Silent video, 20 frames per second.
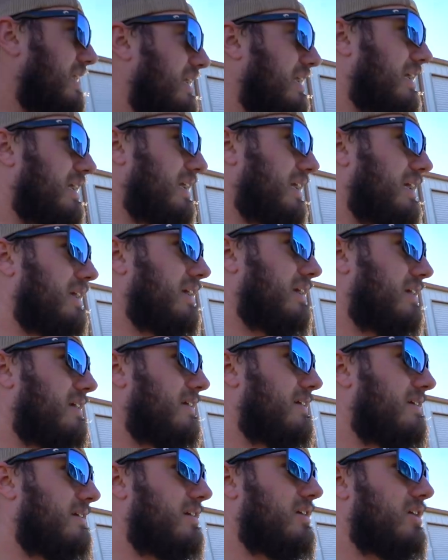a
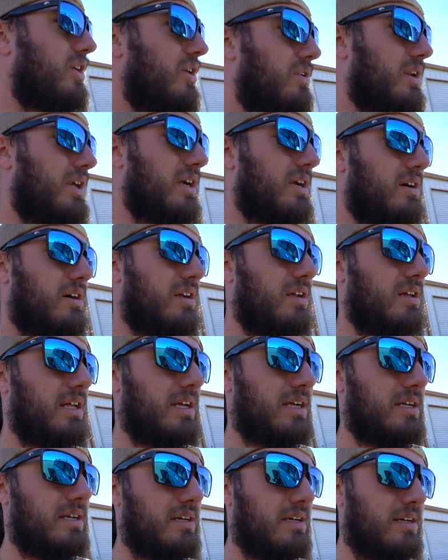coating on it,
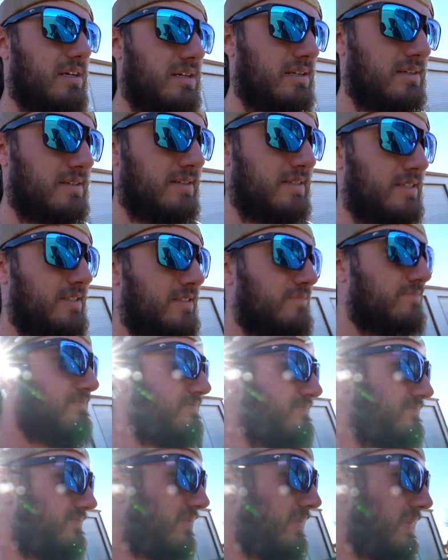like a
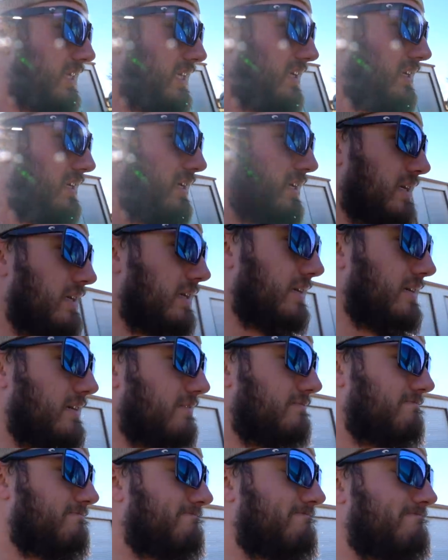
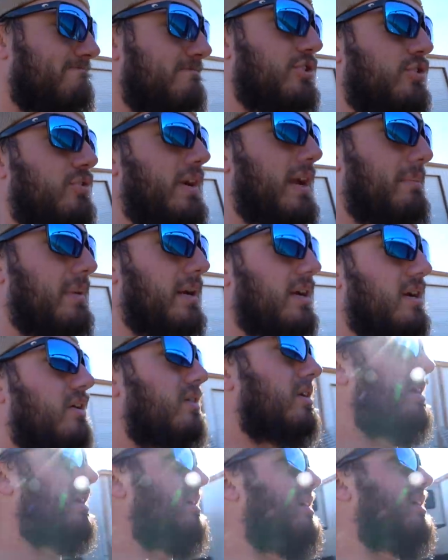uh, ceramic coating